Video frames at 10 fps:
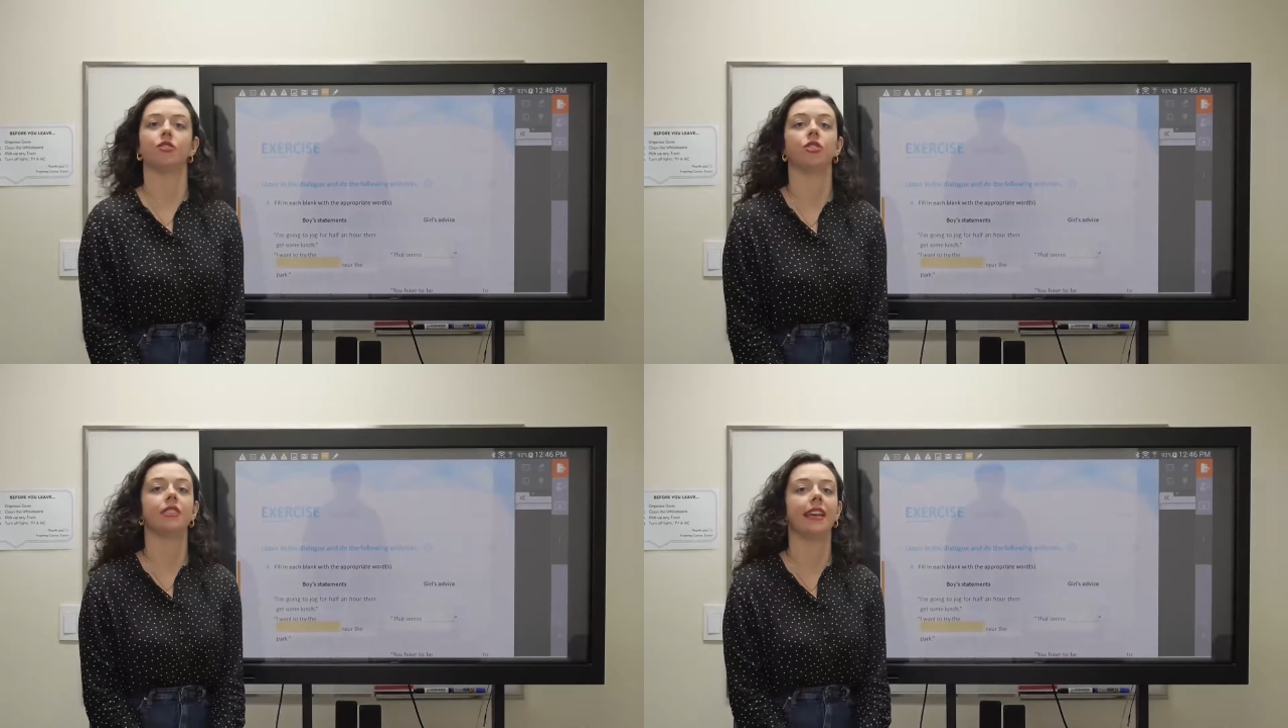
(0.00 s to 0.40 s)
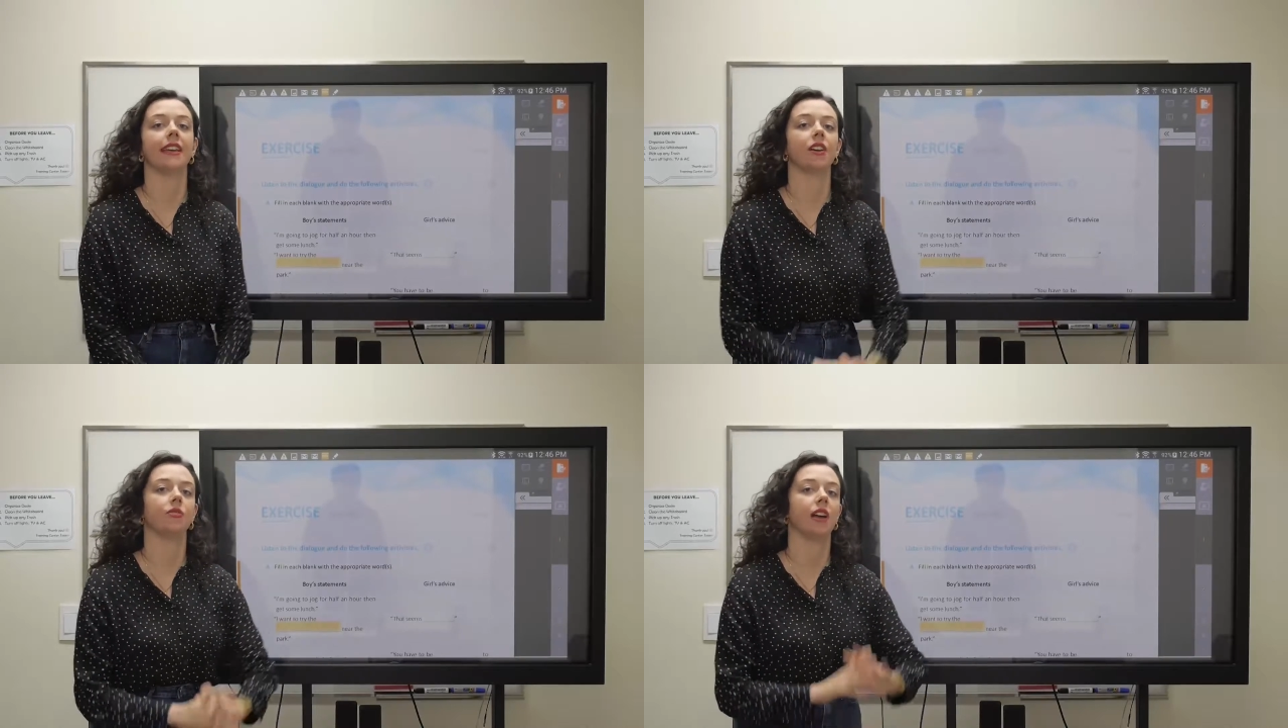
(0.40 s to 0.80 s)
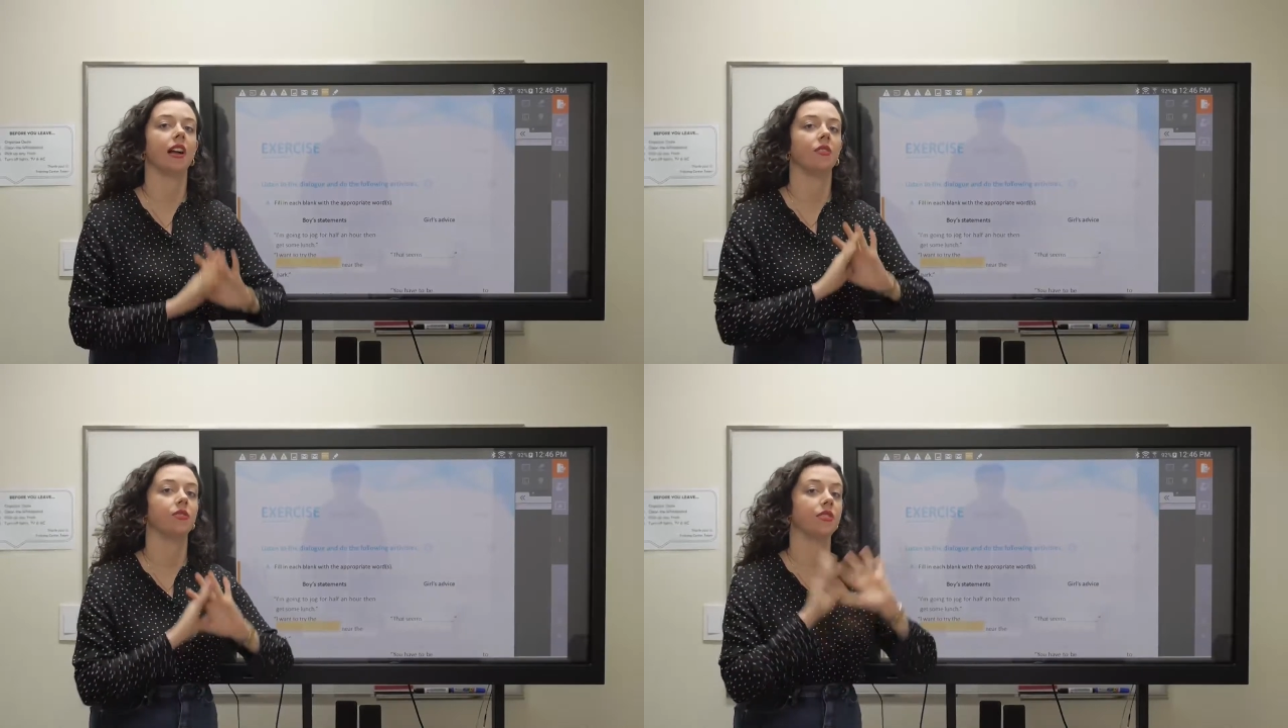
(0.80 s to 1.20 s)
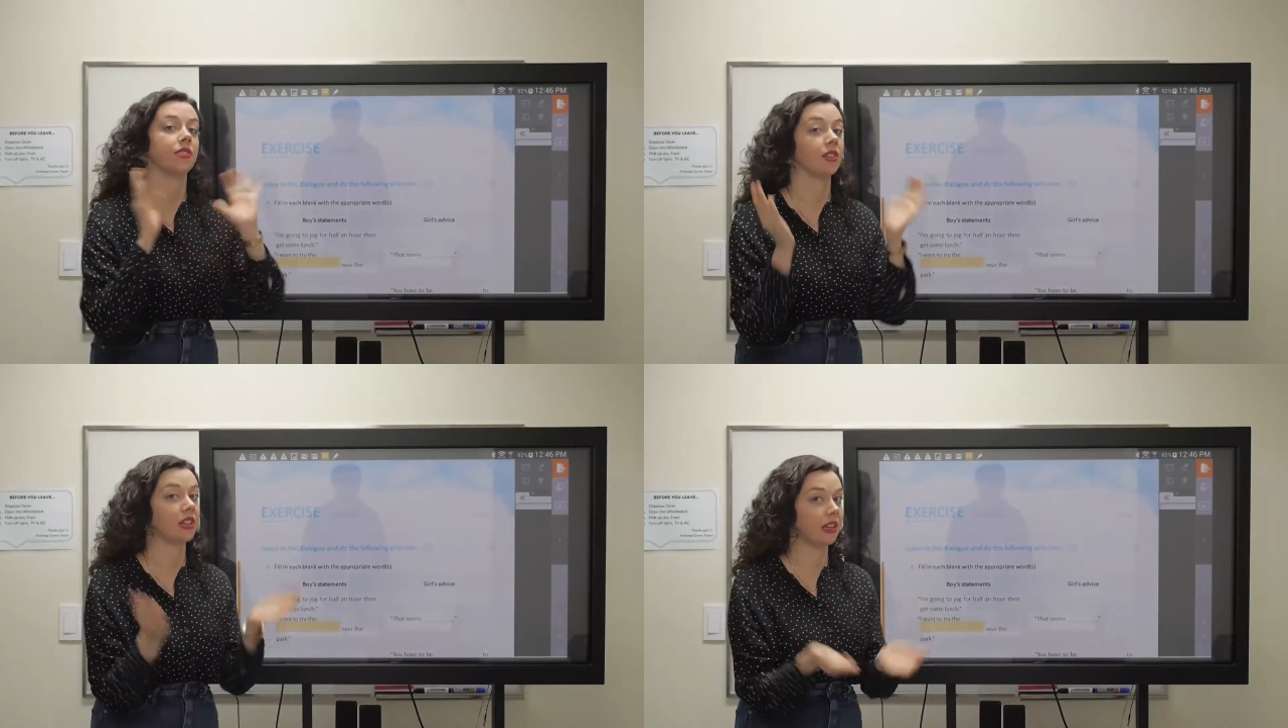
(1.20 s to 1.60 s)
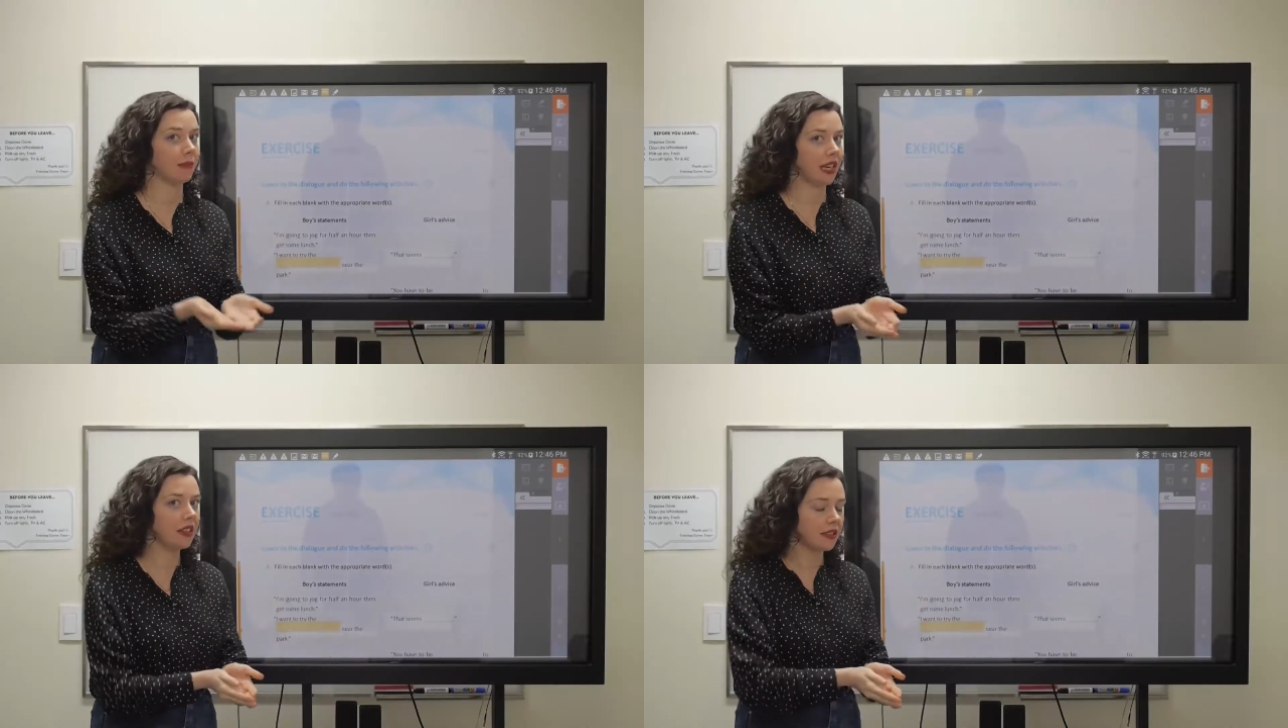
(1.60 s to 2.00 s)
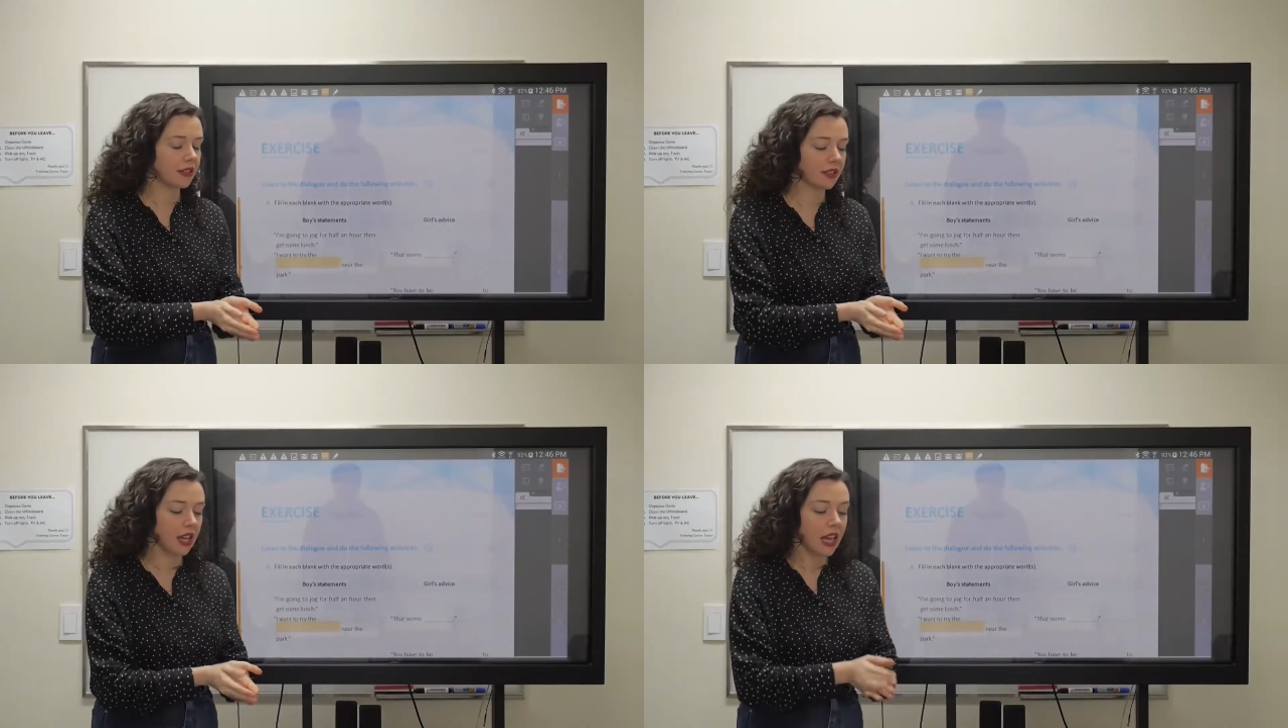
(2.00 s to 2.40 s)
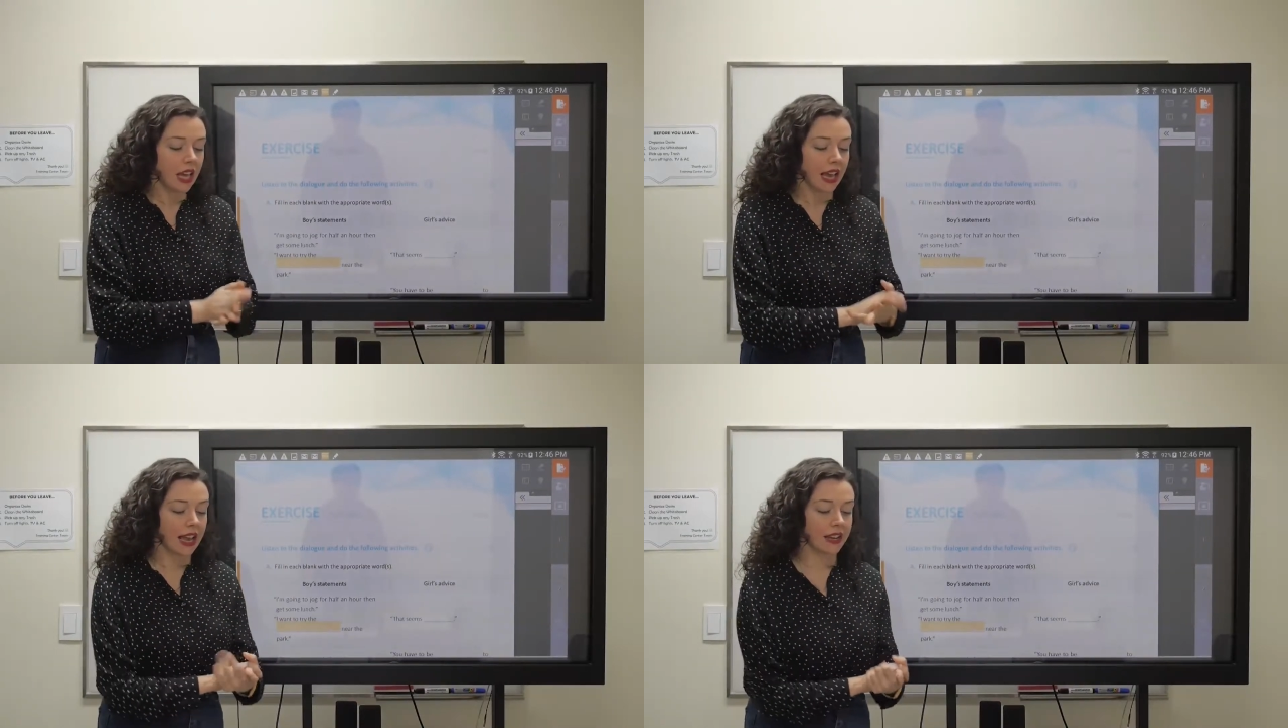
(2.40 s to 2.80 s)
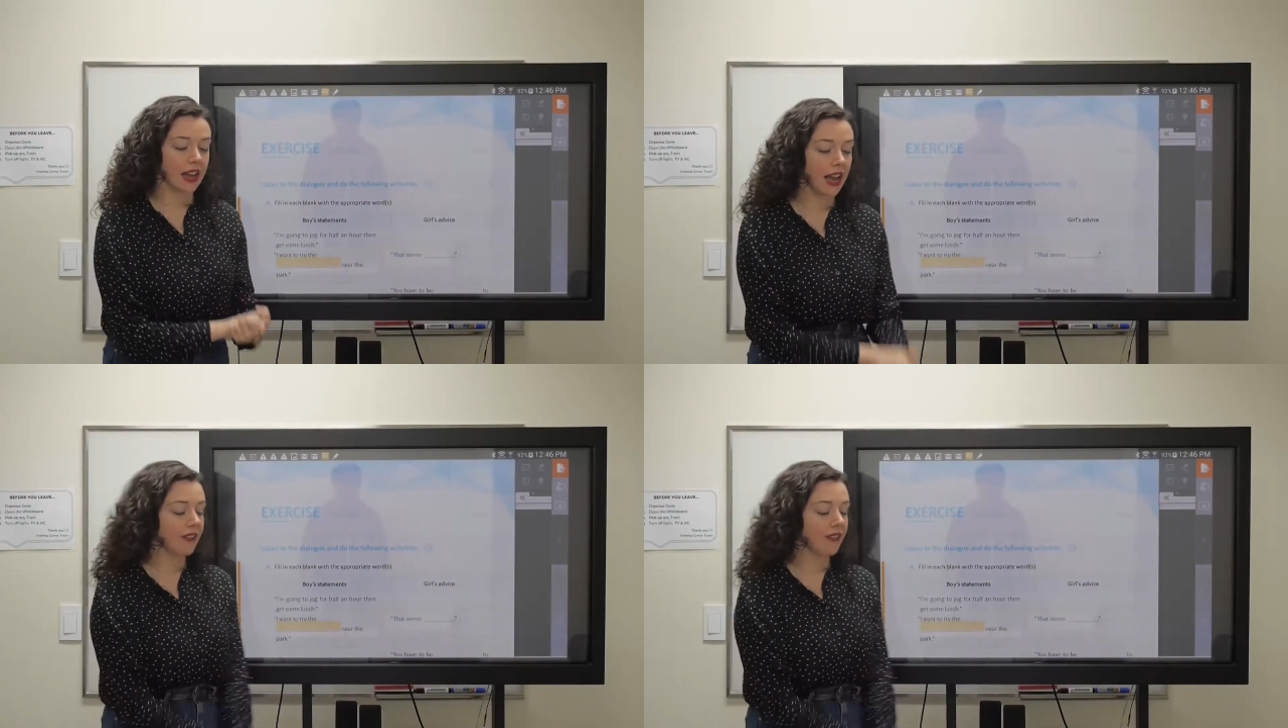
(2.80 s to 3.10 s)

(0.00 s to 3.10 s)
should take around 30 minutes. And